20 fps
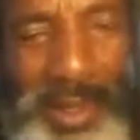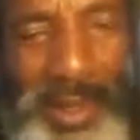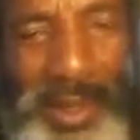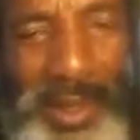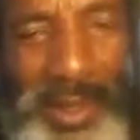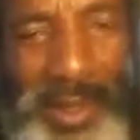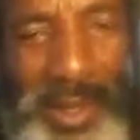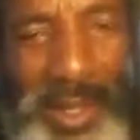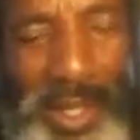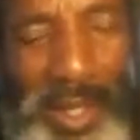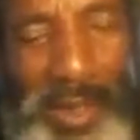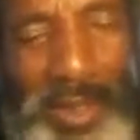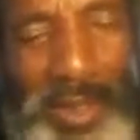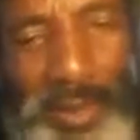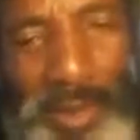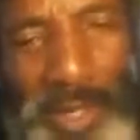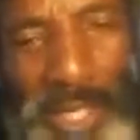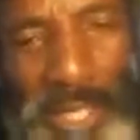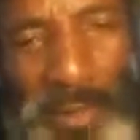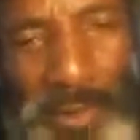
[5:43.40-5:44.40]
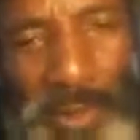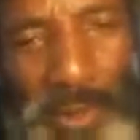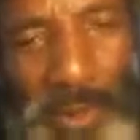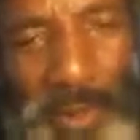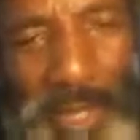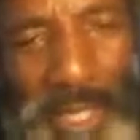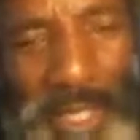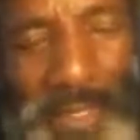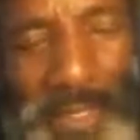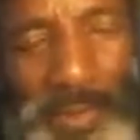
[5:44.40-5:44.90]
how come you have so many
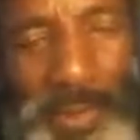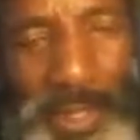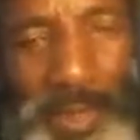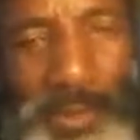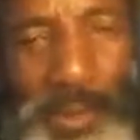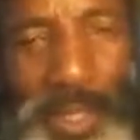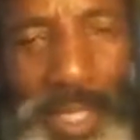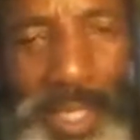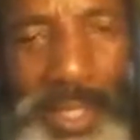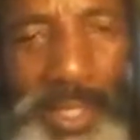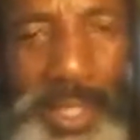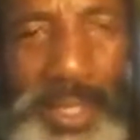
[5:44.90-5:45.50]
different religions?